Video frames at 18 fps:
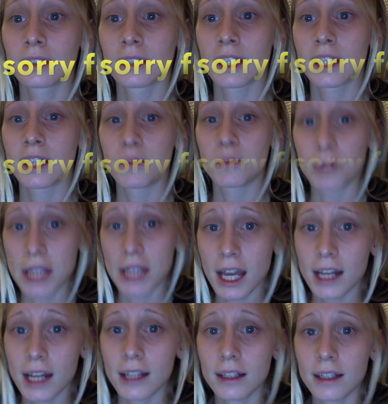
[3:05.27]
And if we
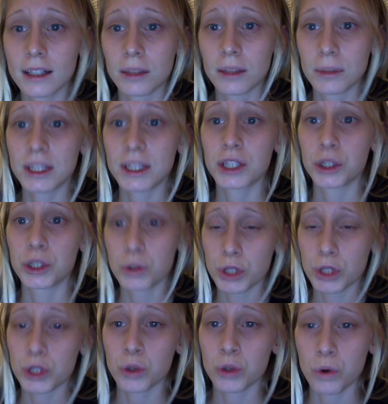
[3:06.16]
get it, then we can
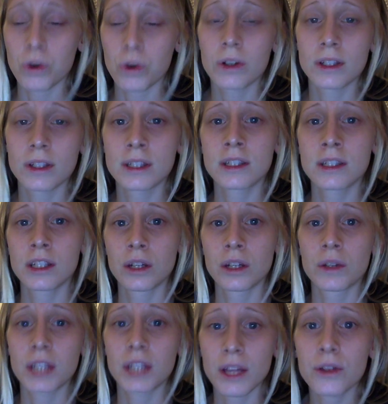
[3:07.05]
use it towards, you
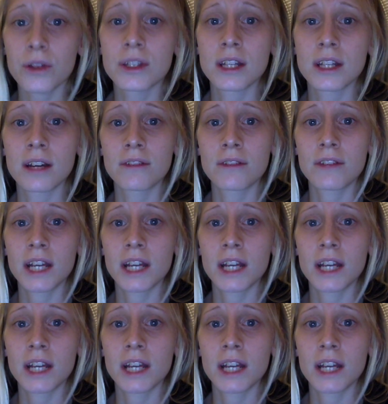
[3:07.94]
know, the other stuff.